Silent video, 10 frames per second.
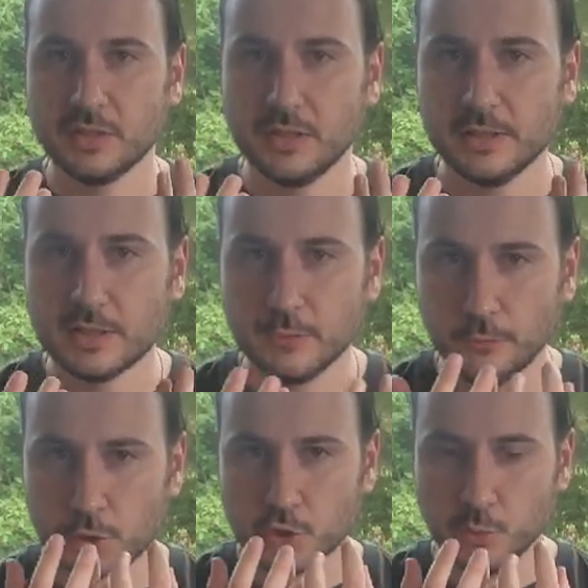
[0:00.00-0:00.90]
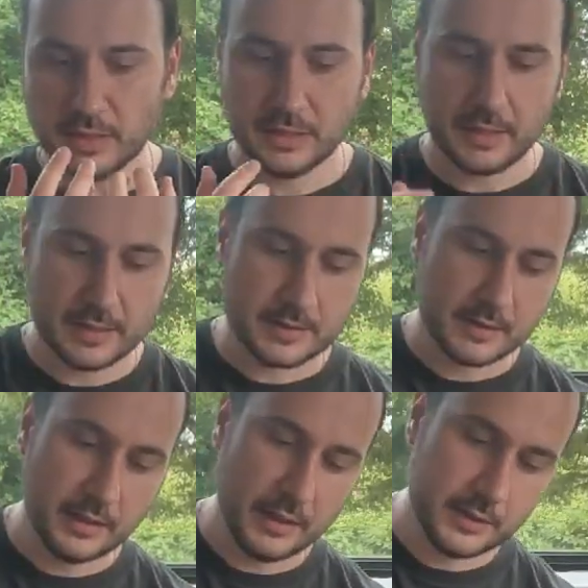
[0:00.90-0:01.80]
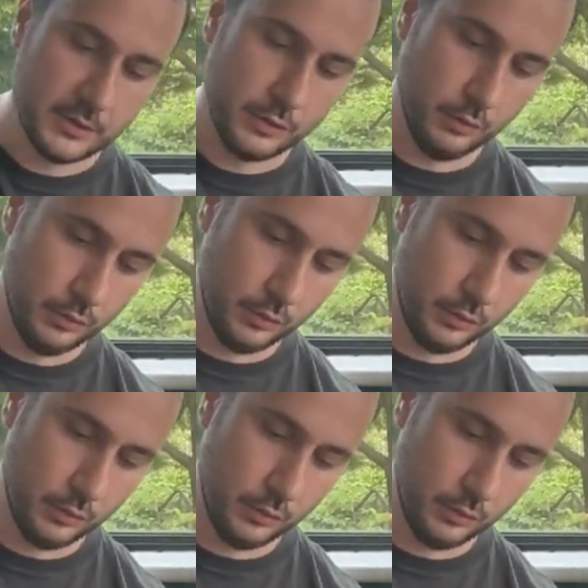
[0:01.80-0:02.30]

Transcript: There is the first sweetness as you